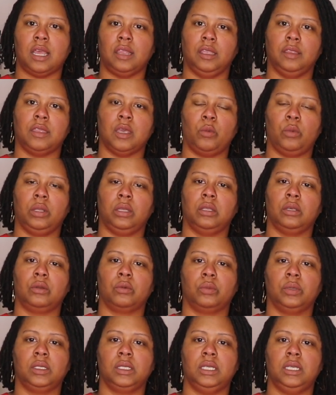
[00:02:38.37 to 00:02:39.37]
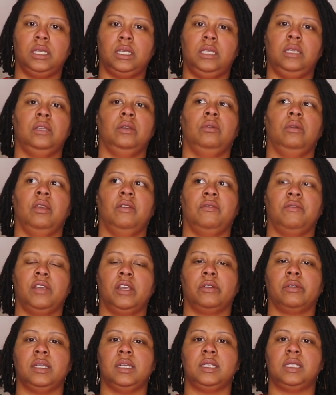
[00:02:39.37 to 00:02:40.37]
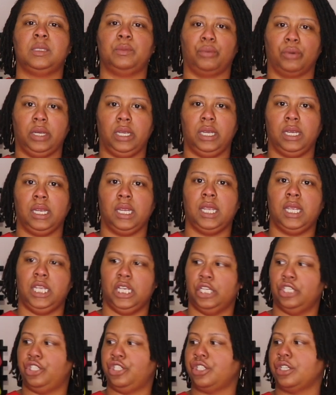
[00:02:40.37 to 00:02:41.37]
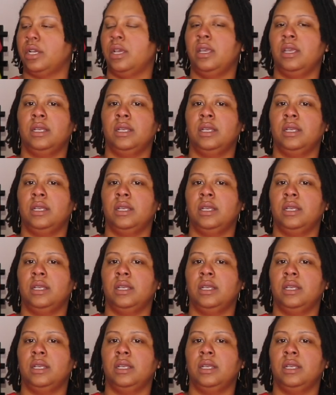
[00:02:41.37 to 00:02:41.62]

I think that would look really cute and very spring-ish.